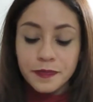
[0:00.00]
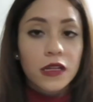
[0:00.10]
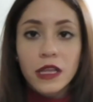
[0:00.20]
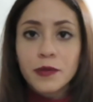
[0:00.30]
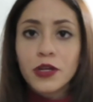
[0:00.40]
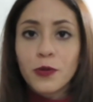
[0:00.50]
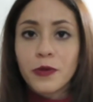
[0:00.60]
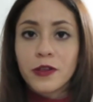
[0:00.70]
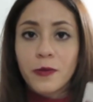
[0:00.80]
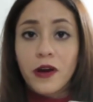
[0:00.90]
Let me
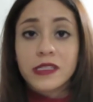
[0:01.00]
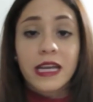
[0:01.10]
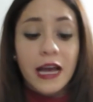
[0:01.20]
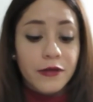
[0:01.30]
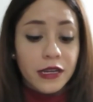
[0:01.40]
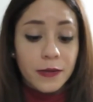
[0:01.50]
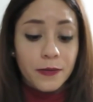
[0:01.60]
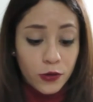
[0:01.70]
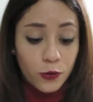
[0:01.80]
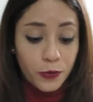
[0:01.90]
open the box. I haven't
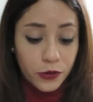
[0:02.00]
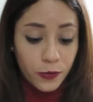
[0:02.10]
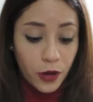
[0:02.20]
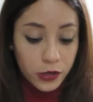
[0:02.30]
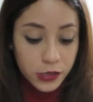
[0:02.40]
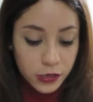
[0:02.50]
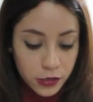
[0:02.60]
even opened the box.